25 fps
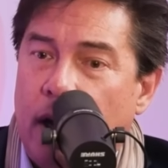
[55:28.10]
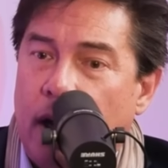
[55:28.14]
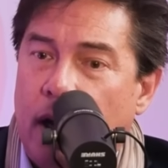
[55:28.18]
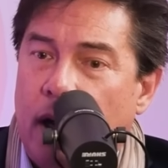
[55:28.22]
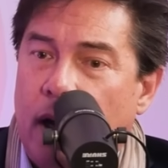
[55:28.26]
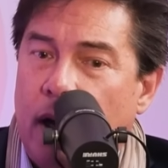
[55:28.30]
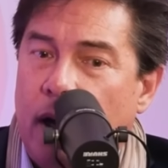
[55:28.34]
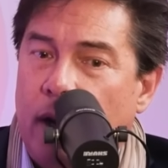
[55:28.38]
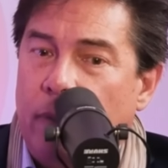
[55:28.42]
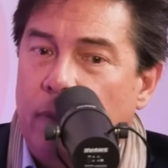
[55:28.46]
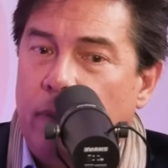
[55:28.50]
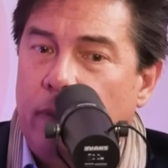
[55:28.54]

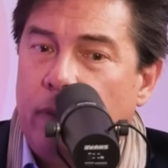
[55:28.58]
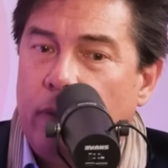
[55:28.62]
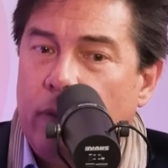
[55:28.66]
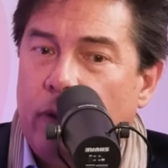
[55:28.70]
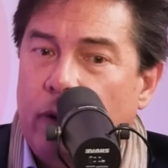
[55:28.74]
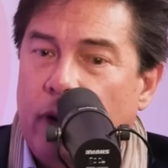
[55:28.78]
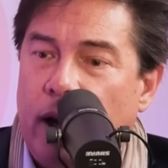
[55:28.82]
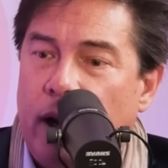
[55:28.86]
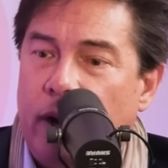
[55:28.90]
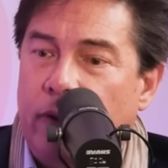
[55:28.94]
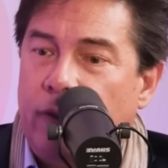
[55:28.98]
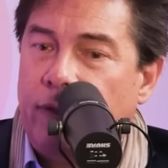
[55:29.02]

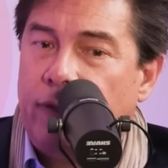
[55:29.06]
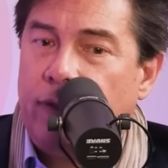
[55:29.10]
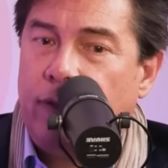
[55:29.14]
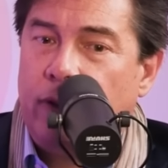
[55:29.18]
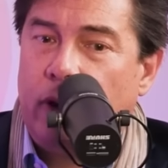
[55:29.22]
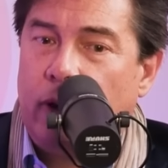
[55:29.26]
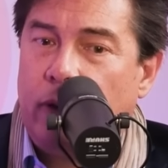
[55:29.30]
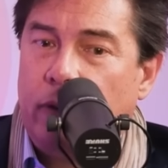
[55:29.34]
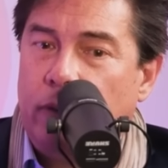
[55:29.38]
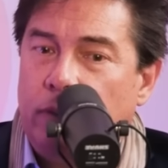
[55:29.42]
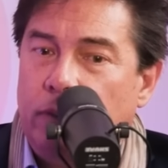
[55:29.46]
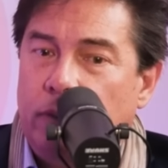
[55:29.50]
where I
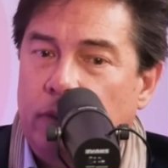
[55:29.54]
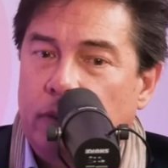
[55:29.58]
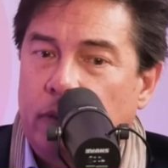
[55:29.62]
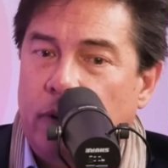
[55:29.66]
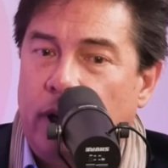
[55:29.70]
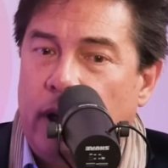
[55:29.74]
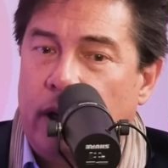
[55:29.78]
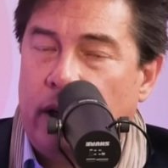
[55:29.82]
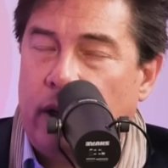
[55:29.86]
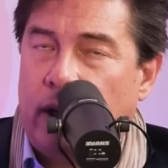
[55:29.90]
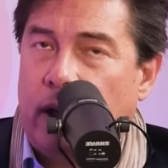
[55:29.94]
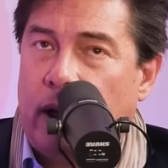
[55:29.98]
felt,
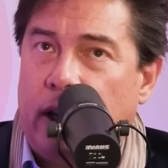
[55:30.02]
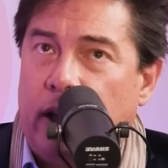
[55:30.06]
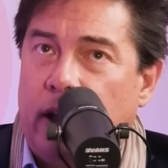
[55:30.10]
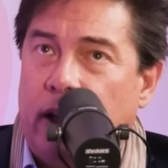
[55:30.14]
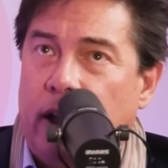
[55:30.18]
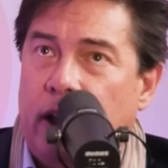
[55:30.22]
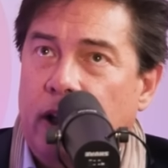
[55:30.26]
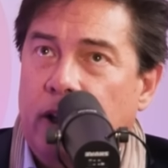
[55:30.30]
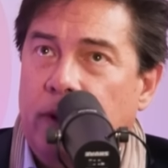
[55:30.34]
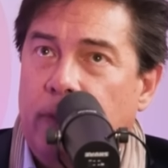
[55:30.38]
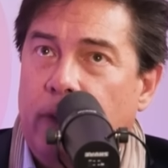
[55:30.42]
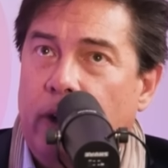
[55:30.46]
I
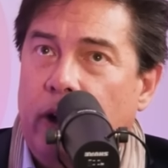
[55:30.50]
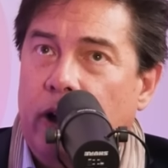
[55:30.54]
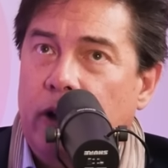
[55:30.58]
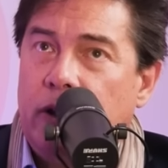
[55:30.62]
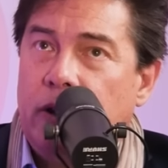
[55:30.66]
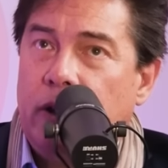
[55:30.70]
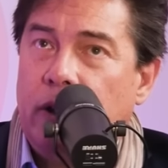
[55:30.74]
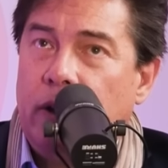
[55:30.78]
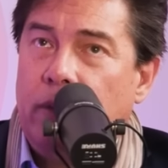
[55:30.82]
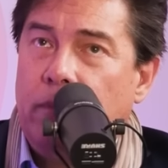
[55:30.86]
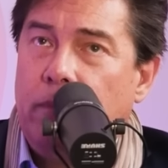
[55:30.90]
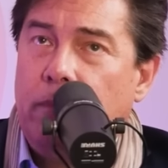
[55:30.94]

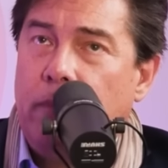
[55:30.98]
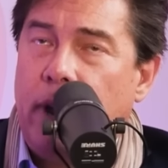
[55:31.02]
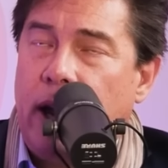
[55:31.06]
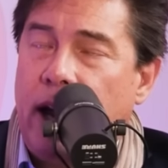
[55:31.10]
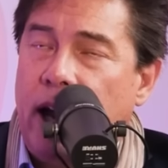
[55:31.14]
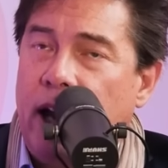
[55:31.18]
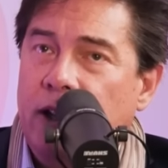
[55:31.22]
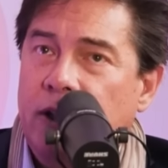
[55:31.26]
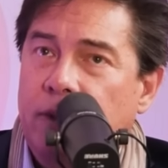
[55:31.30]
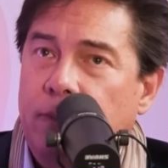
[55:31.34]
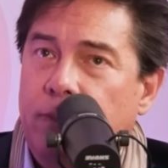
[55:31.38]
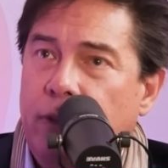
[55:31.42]
experienced
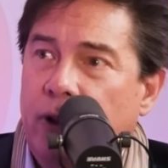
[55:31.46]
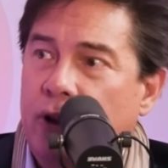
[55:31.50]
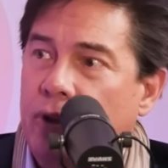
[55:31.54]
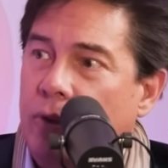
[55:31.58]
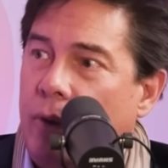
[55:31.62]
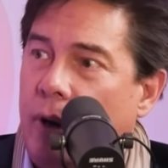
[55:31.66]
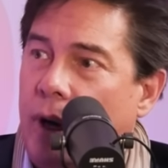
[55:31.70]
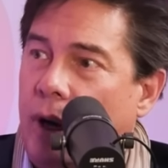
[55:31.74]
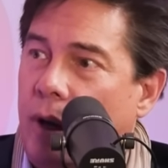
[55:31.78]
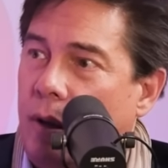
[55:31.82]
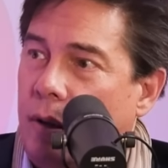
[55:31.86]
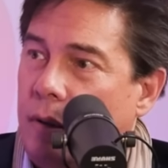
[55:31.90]
mass
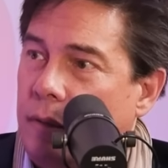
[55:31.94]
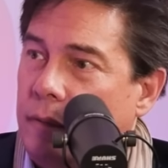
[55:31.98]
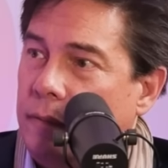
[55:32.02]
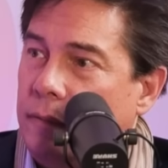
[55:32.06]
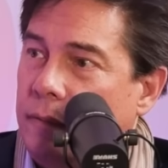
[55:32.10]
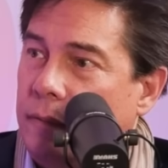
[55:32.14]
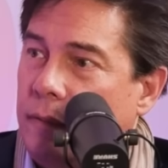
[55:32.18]
betrayal